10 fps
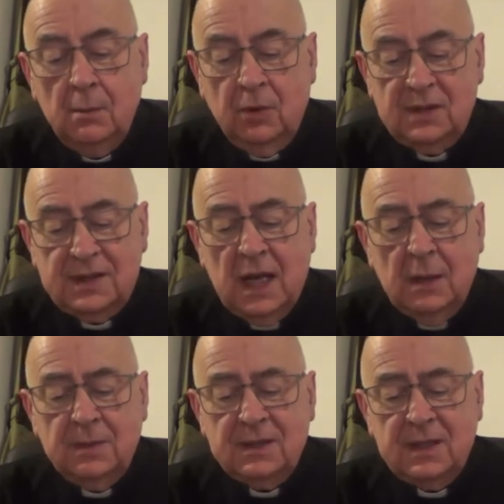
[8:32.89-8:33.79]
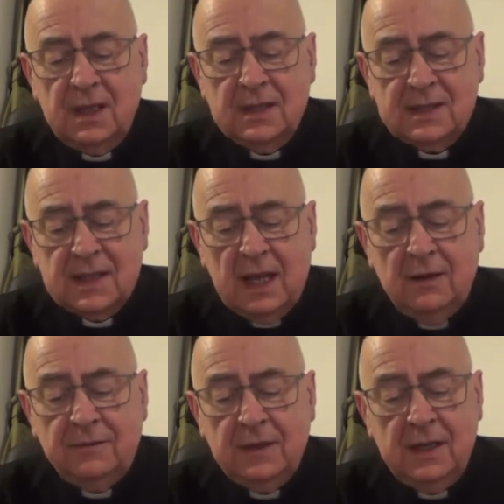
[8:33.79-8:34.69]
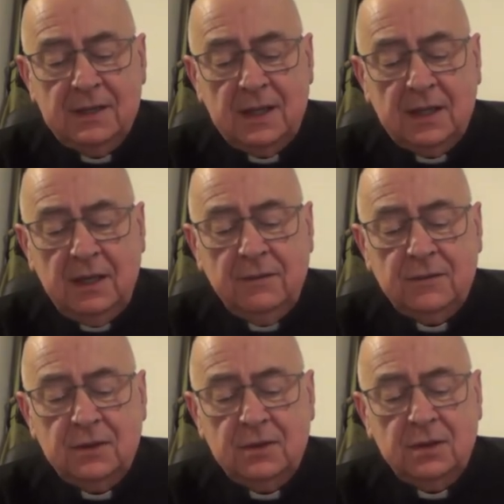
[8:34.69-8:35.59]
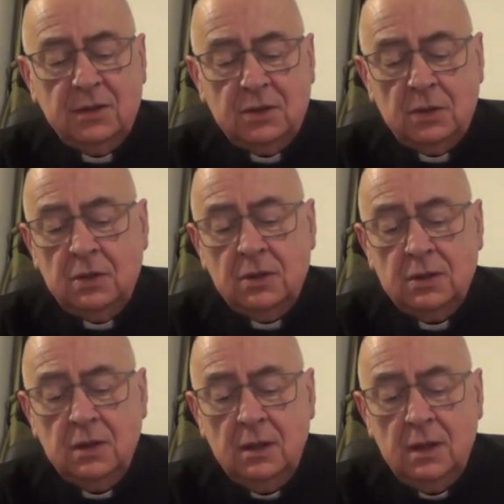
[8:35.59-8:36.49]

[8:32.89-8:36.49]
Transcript: But celibacy itself is a gift to the Church.